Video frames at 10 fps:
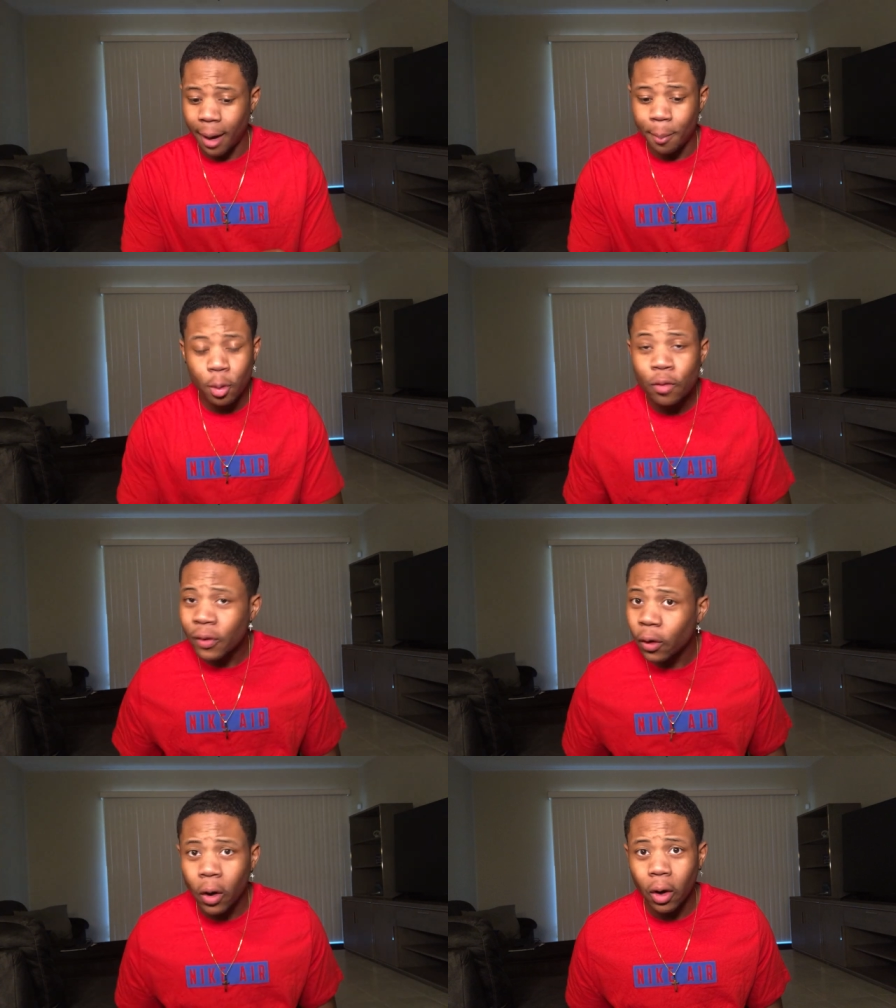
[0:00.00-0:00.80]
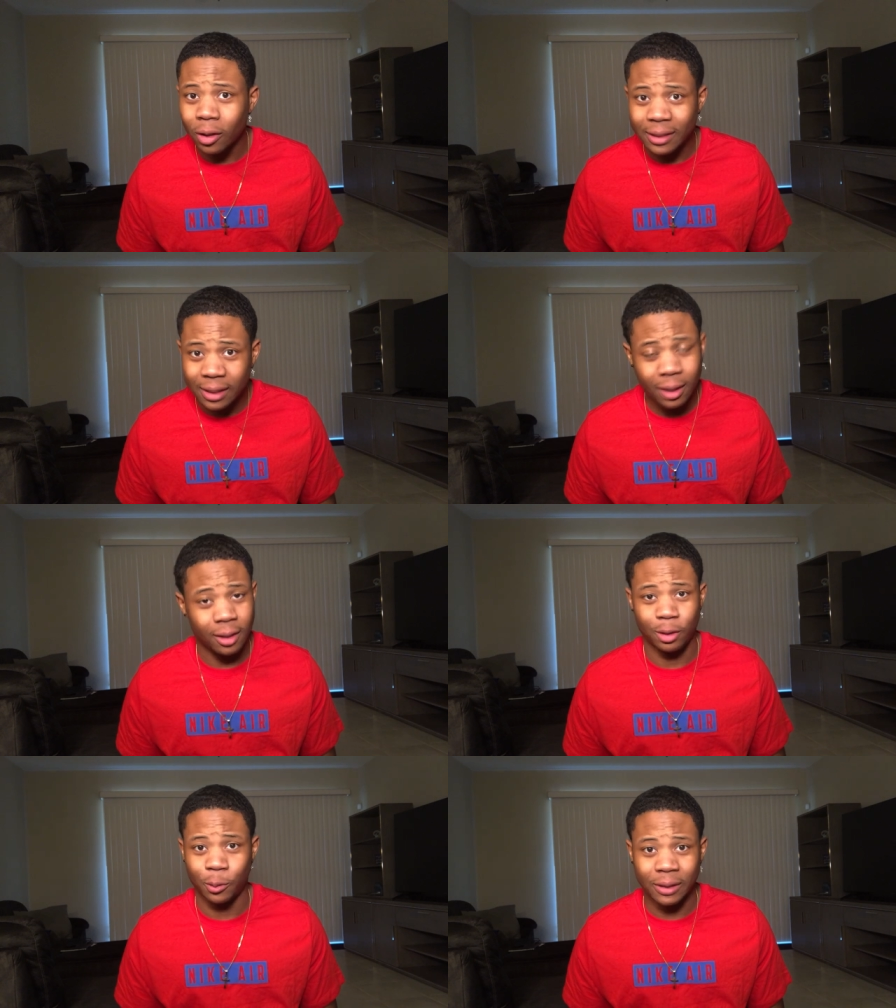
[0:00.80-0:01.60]
I'm moving on all
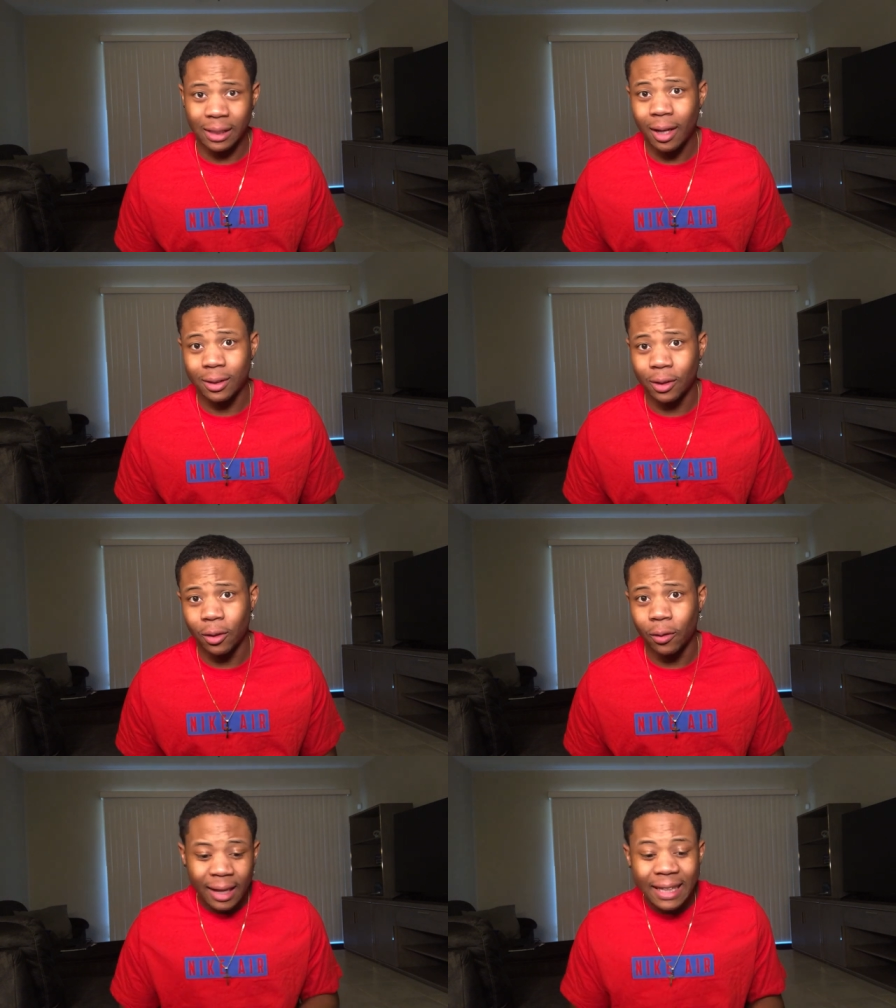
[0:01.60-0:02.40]
cylinders with socks on.